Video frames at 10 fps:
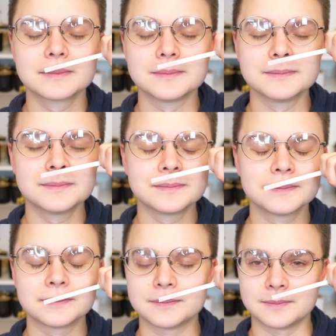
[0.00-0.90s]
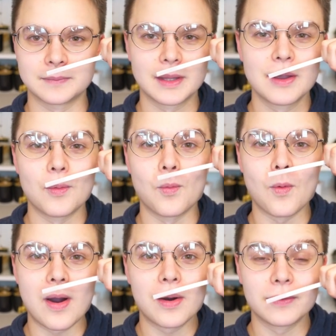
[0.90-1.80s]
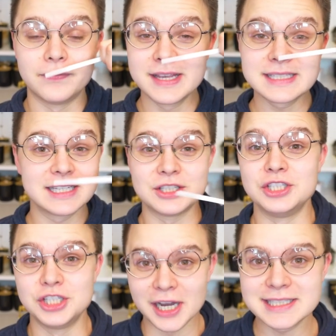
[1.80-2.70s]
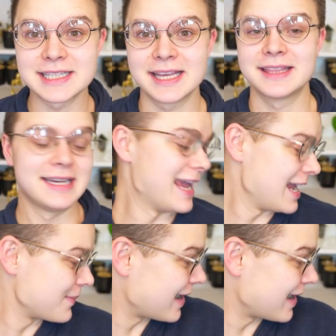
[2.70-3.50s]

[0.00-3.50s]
Mmm. This is just like the name.